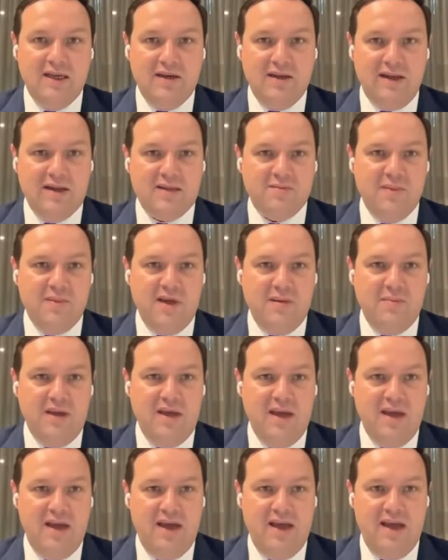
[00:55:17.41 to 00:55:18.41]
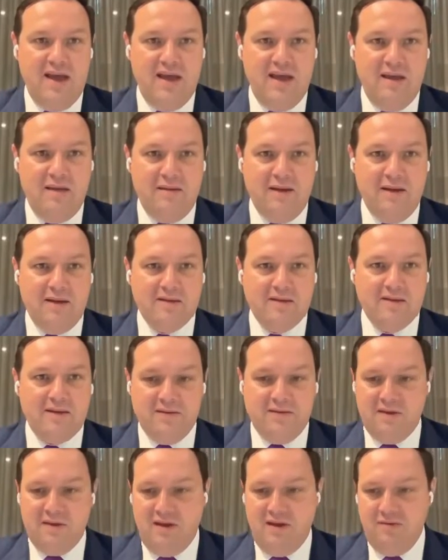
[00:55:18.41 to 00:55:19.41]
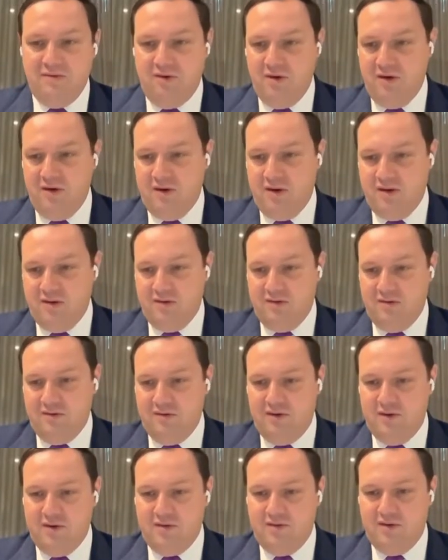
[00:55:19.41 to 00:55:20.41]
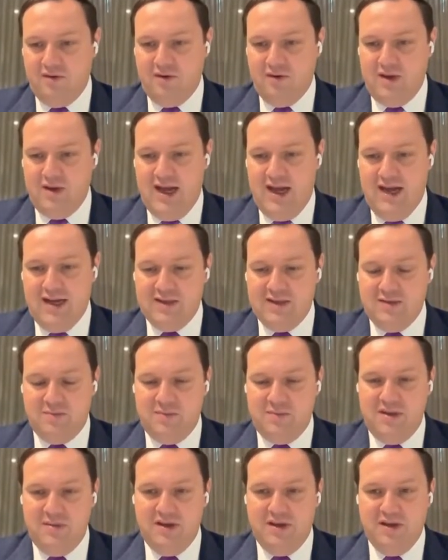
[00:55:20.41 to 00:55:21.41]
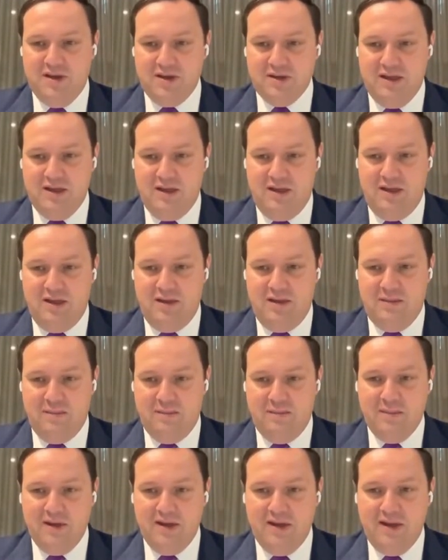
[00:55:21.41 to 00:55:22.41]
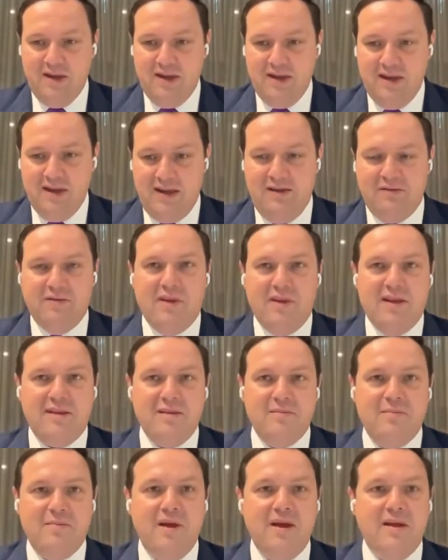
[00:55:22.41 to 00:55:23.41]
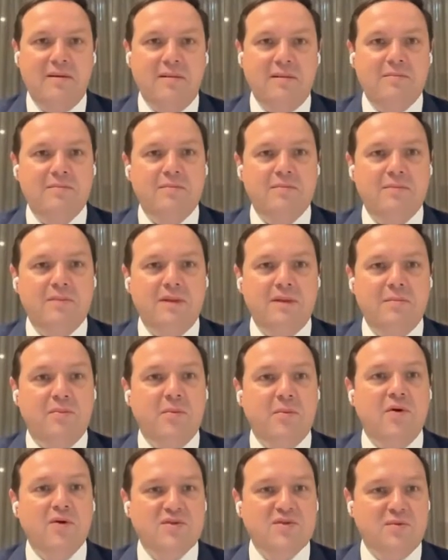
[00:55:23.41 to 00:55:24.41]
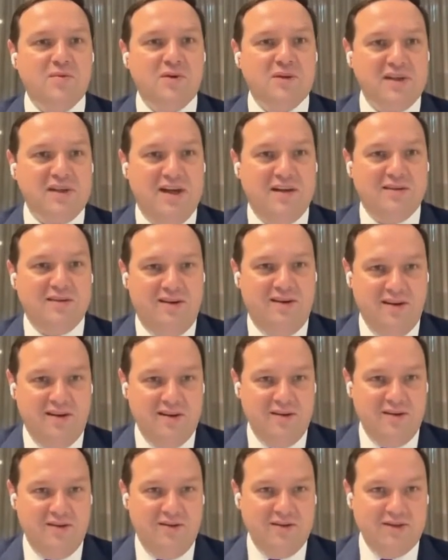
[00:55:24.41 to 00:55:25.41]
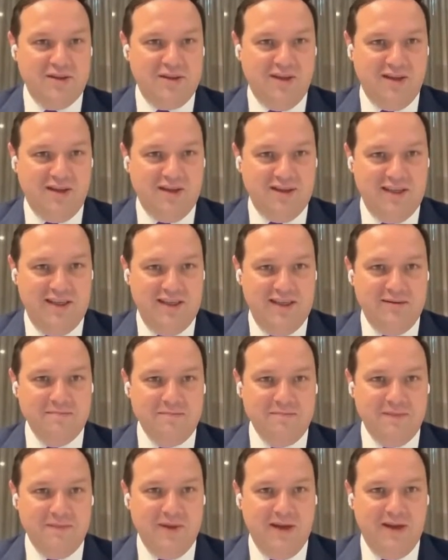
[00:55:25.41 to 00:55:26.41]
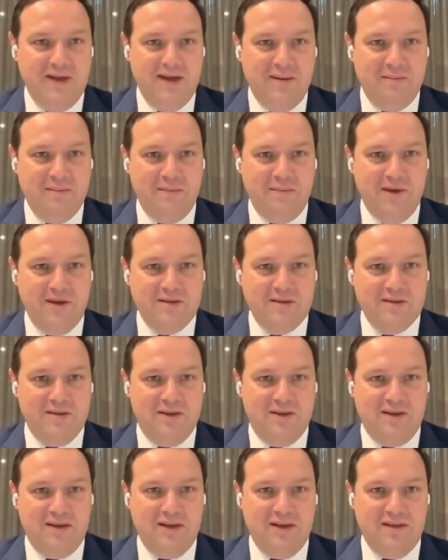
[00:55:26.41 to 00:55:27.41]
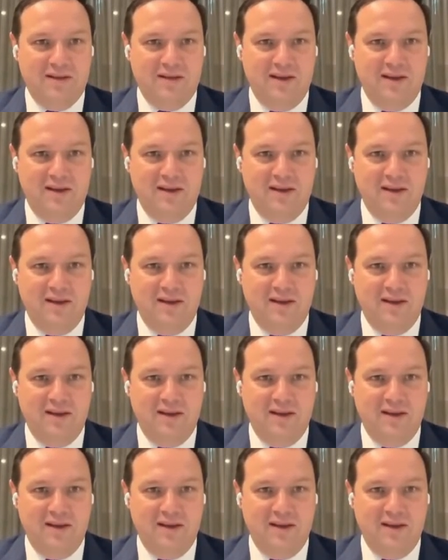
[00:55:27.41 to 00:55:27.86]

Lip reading: And that's maybe a something for the ISB, because given that the proposal was out there in the original ED, there's certainly